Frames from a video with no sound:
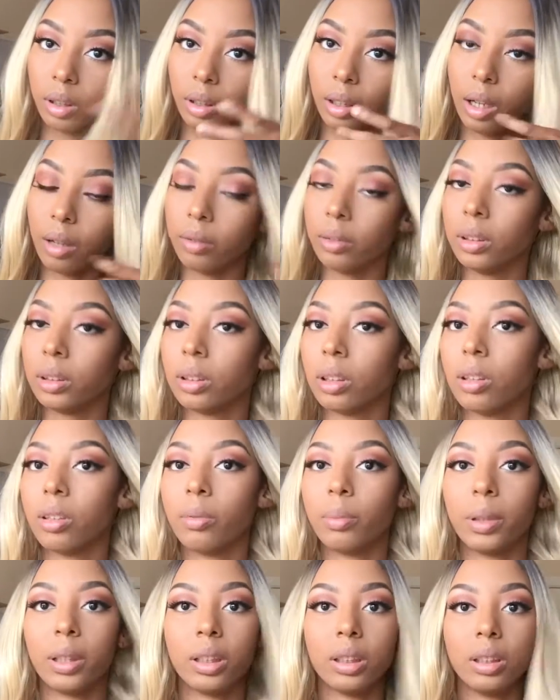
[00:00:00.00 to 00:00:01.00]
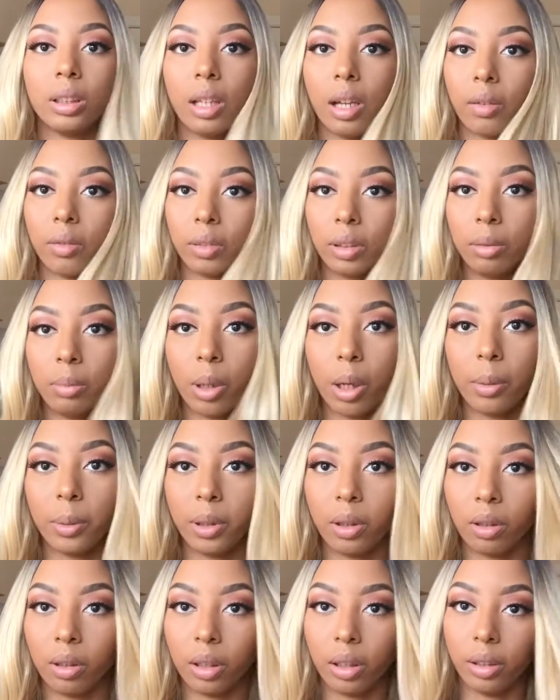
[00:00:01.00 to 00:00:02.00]
definitely soft, but it's definitely
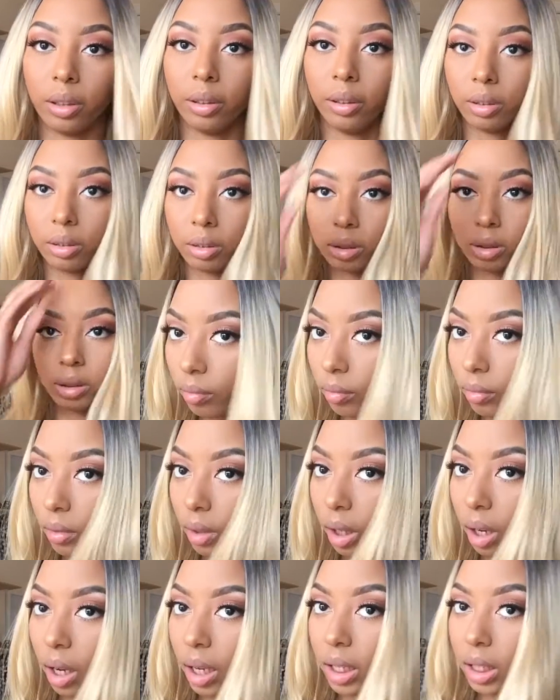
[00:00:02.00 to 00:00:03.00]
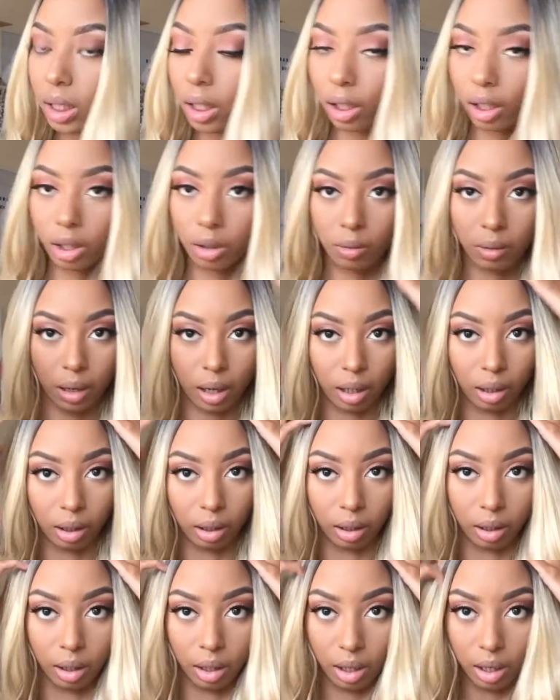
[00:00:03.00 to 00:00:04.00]
Barbie doll hair. It's a cute
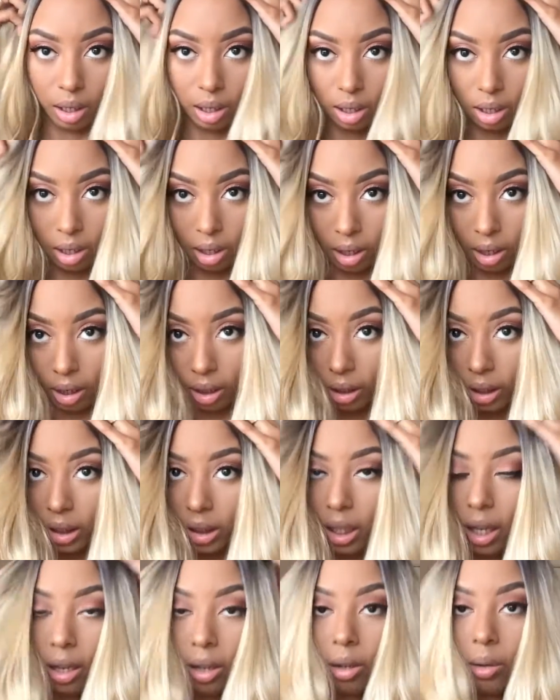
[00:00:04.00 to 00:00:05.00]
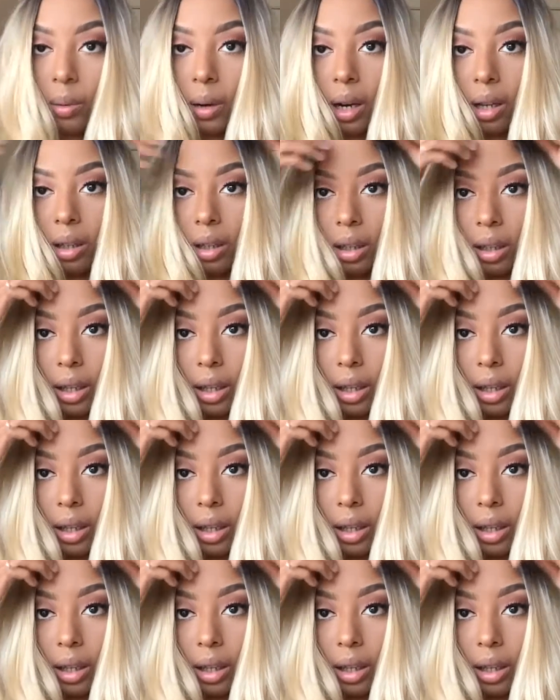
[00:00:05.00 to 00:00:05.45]
color. At least I know what I look